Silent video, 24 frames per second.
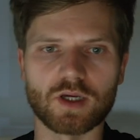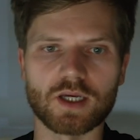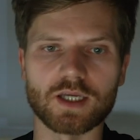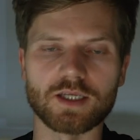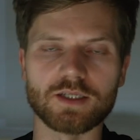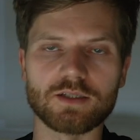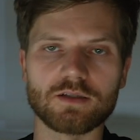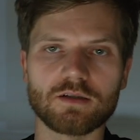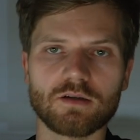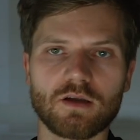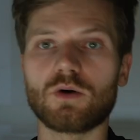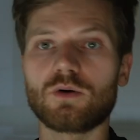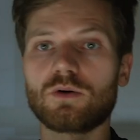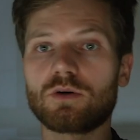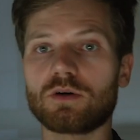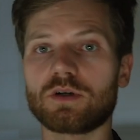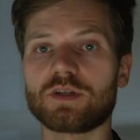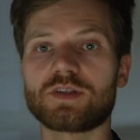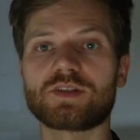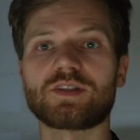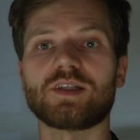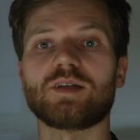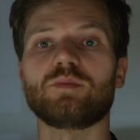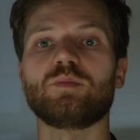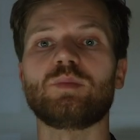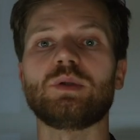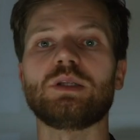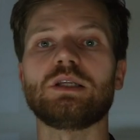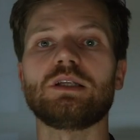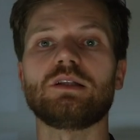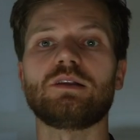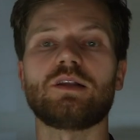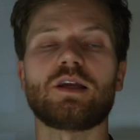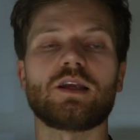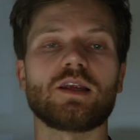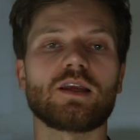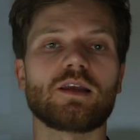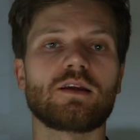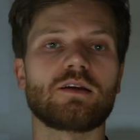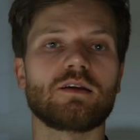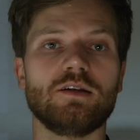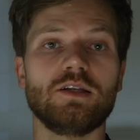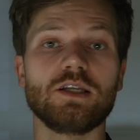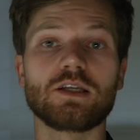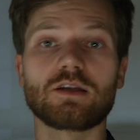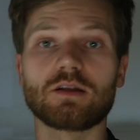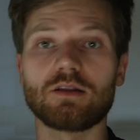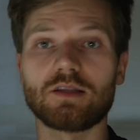mind. Or somebody
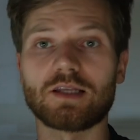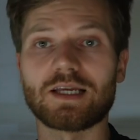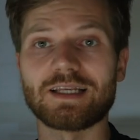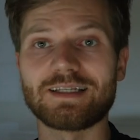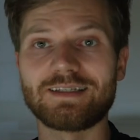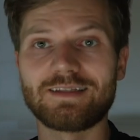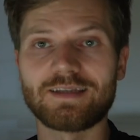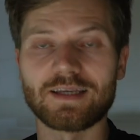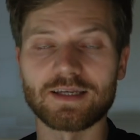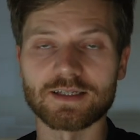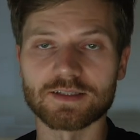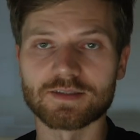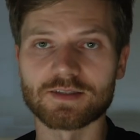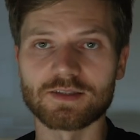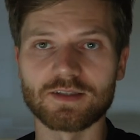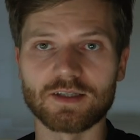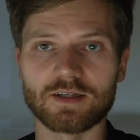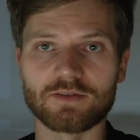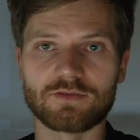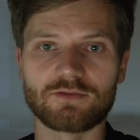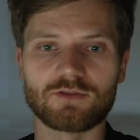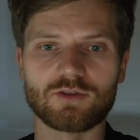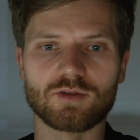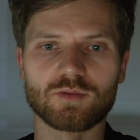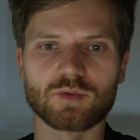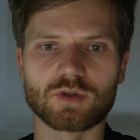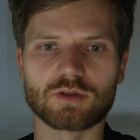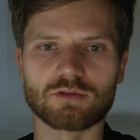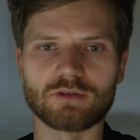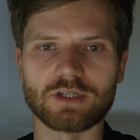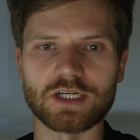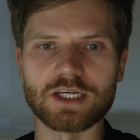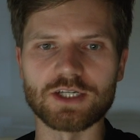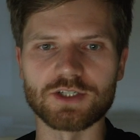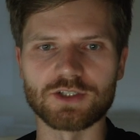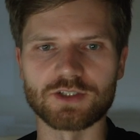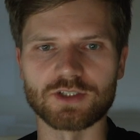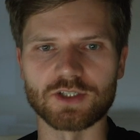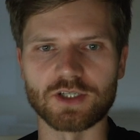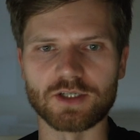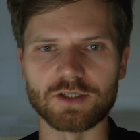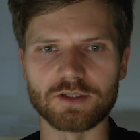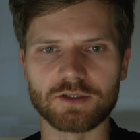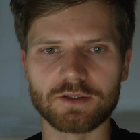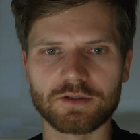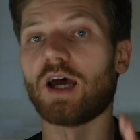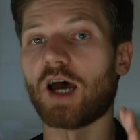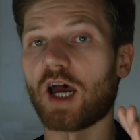like Nikolai Tesla from
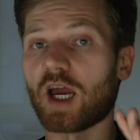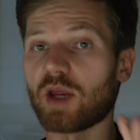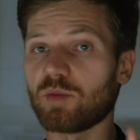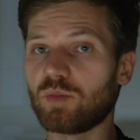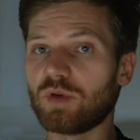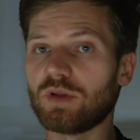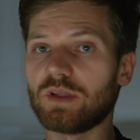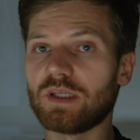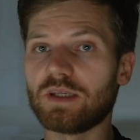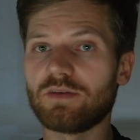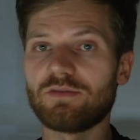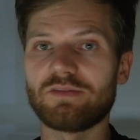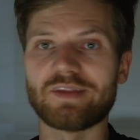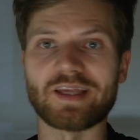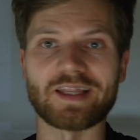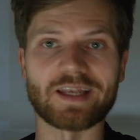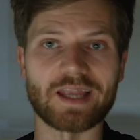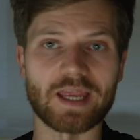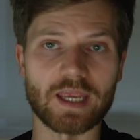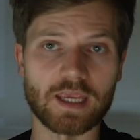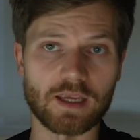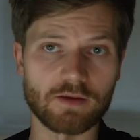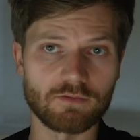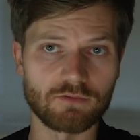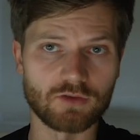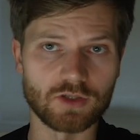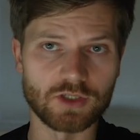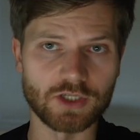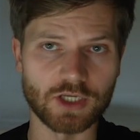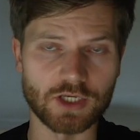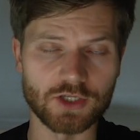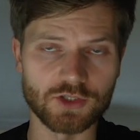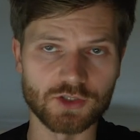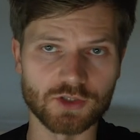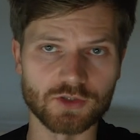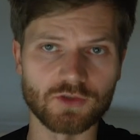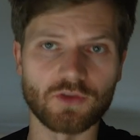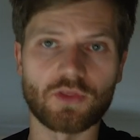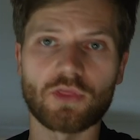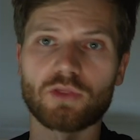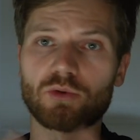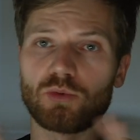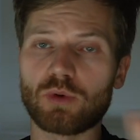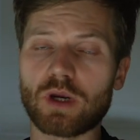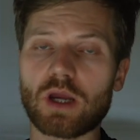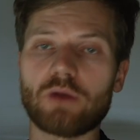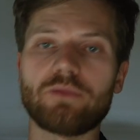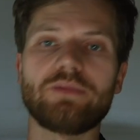Croatia. I believe that every nation
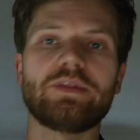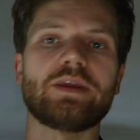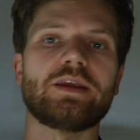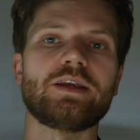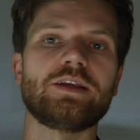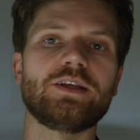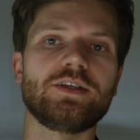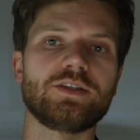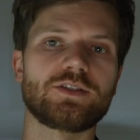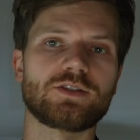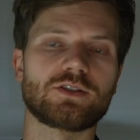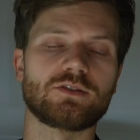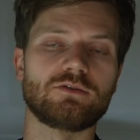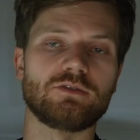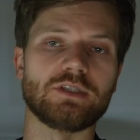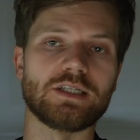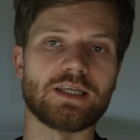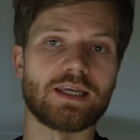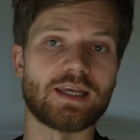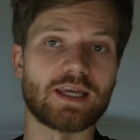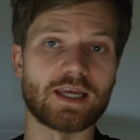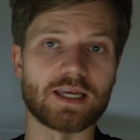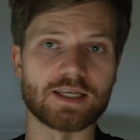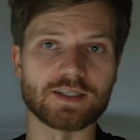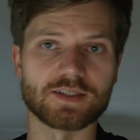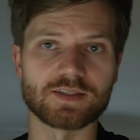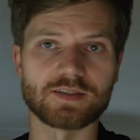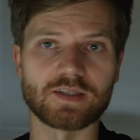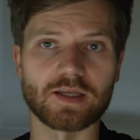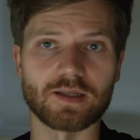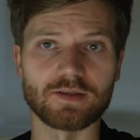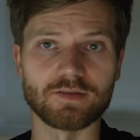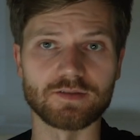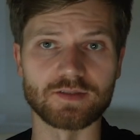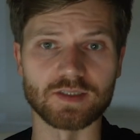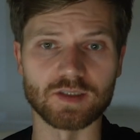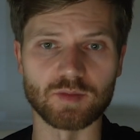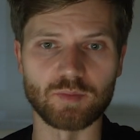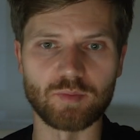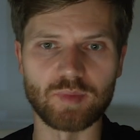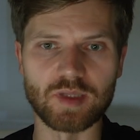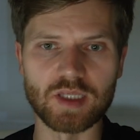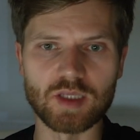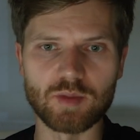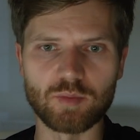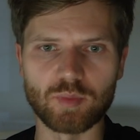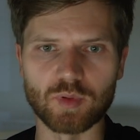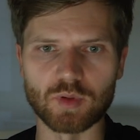throughout their history has talented
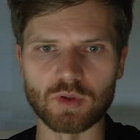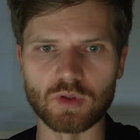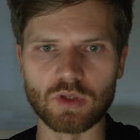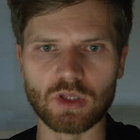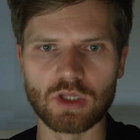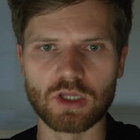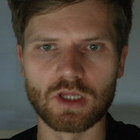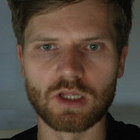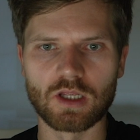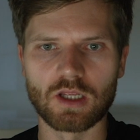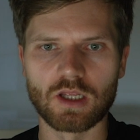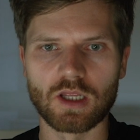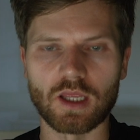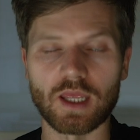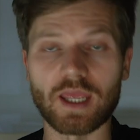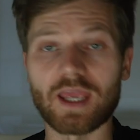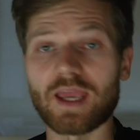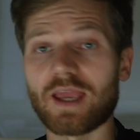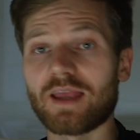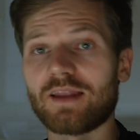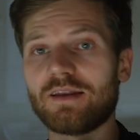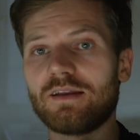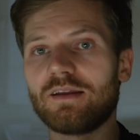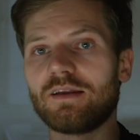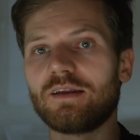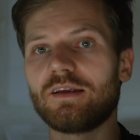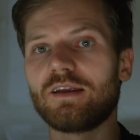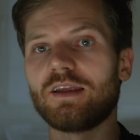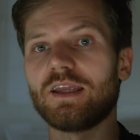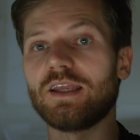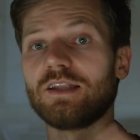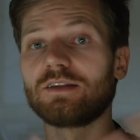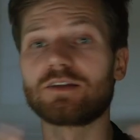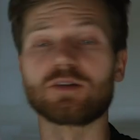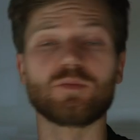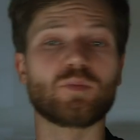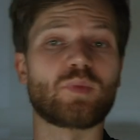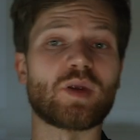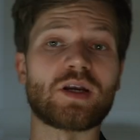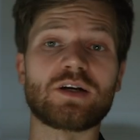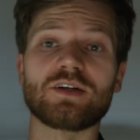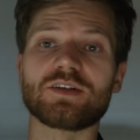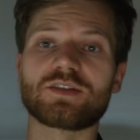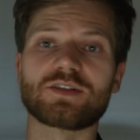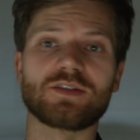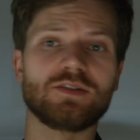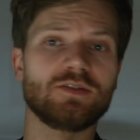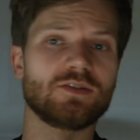people, and in
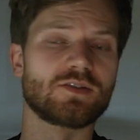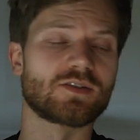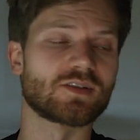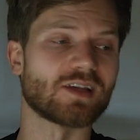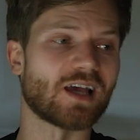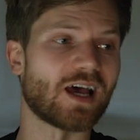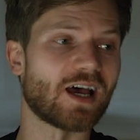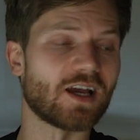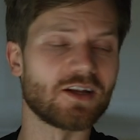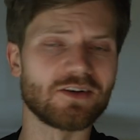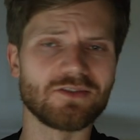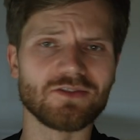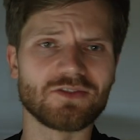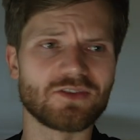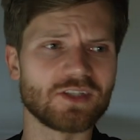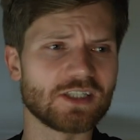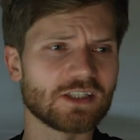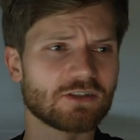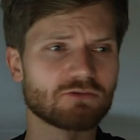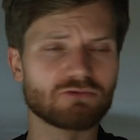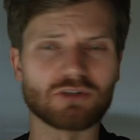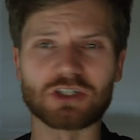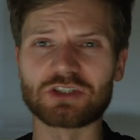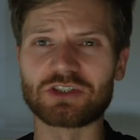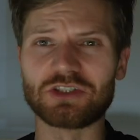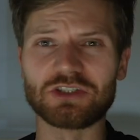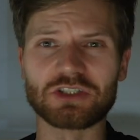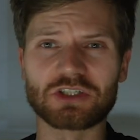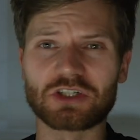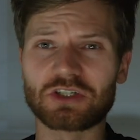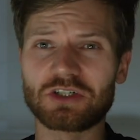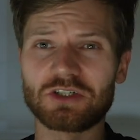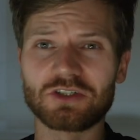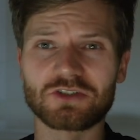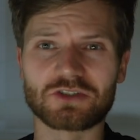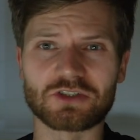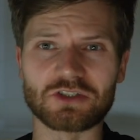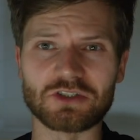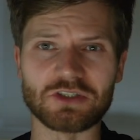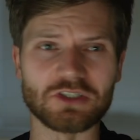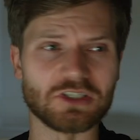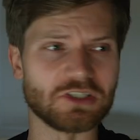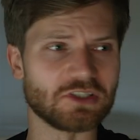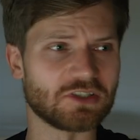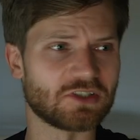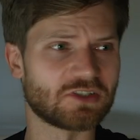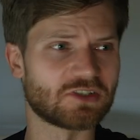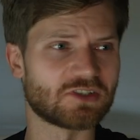comparisons, I don't think Russian culture
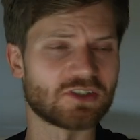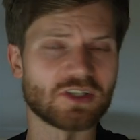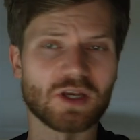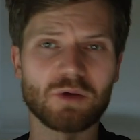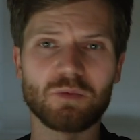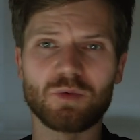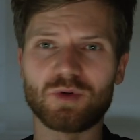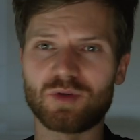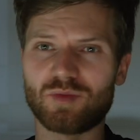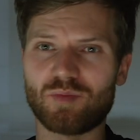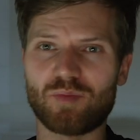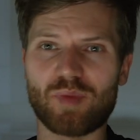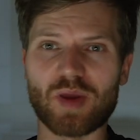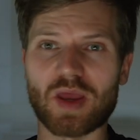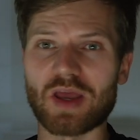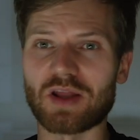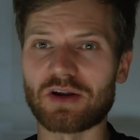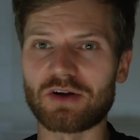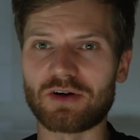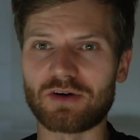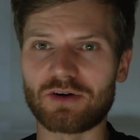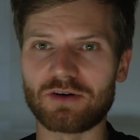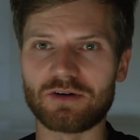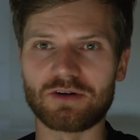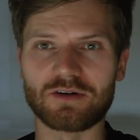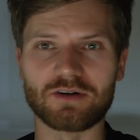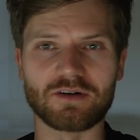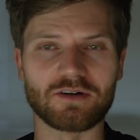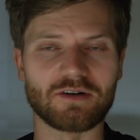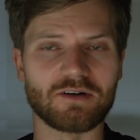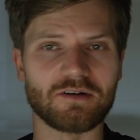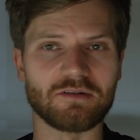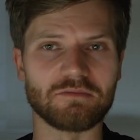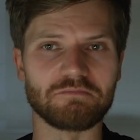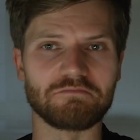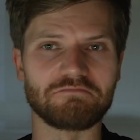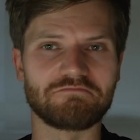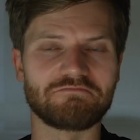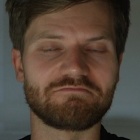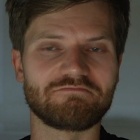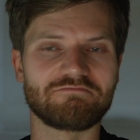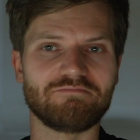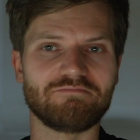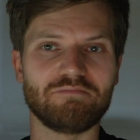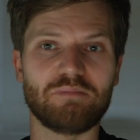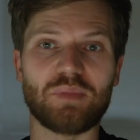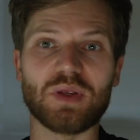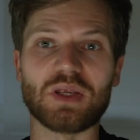is somewhat better or
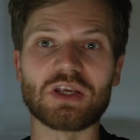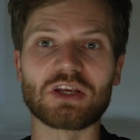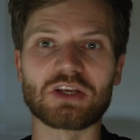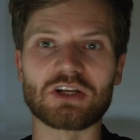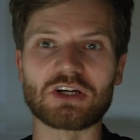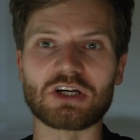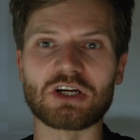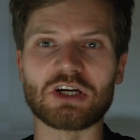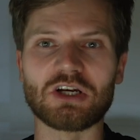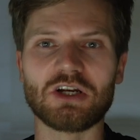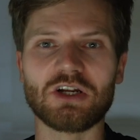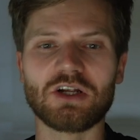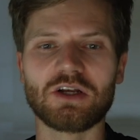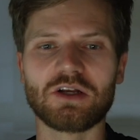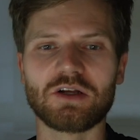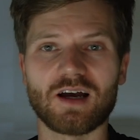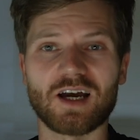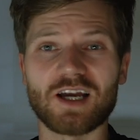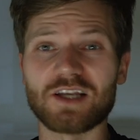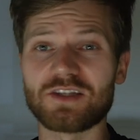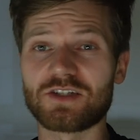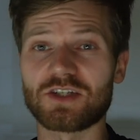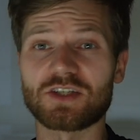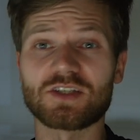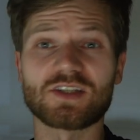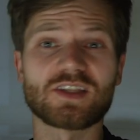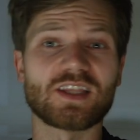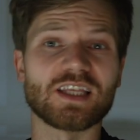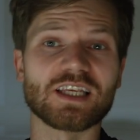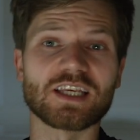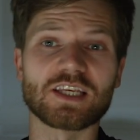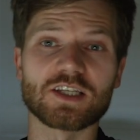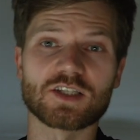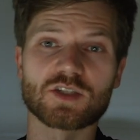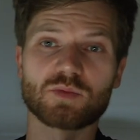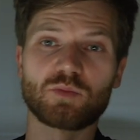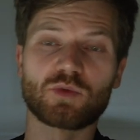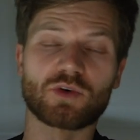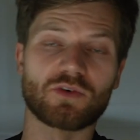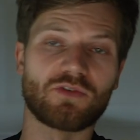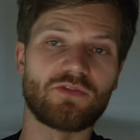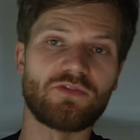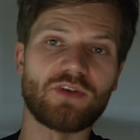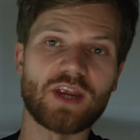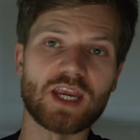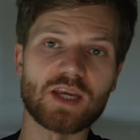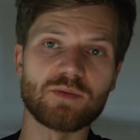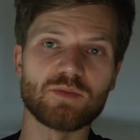bigger. I just think it's more
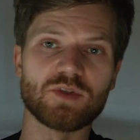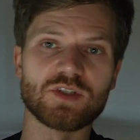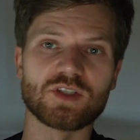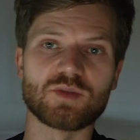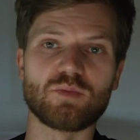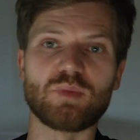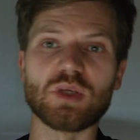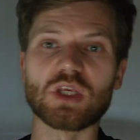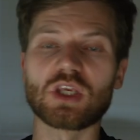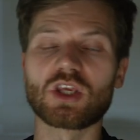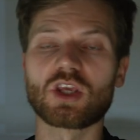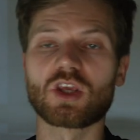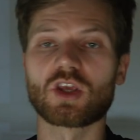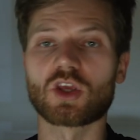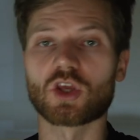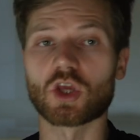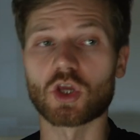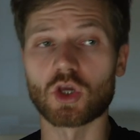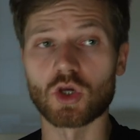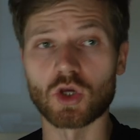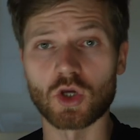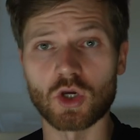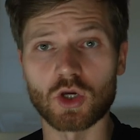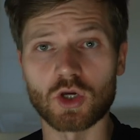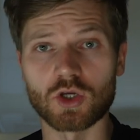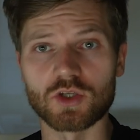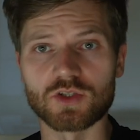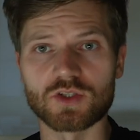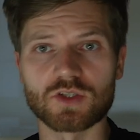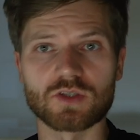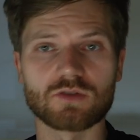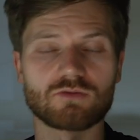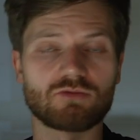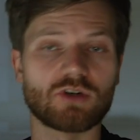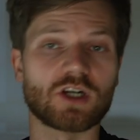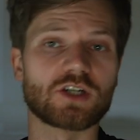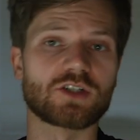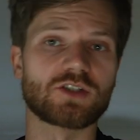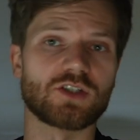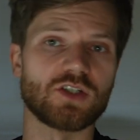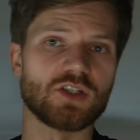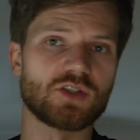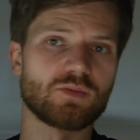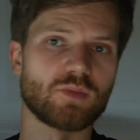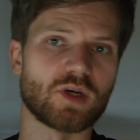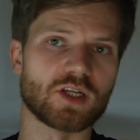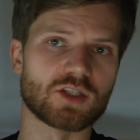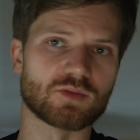famous because Russia
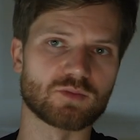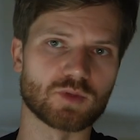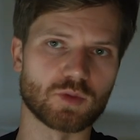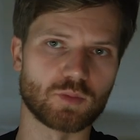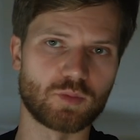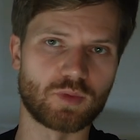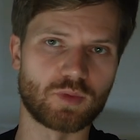is much more